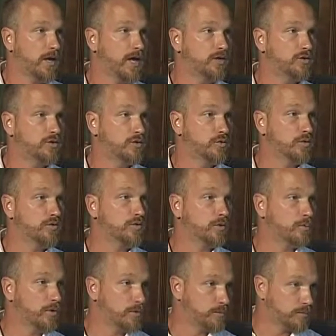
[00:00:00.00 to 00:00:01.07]
and you're doing it for
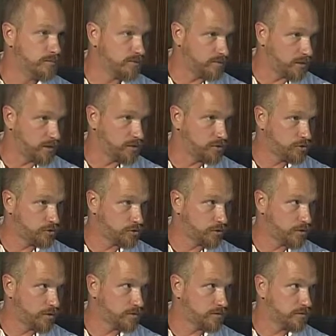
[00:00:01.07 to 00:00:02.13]
the purpose of
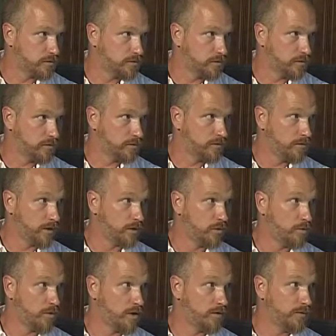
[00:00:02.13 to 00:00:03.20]
insurance, mm-hmm. that
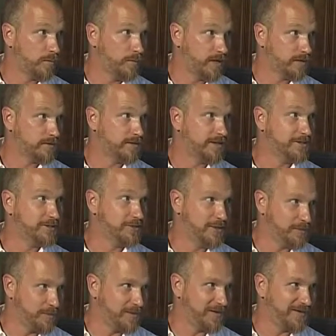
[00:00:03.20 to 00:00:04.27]
you are the best that you
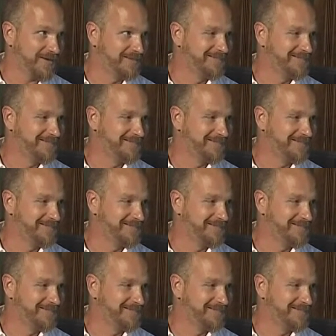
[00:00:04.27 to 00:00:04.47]
can be.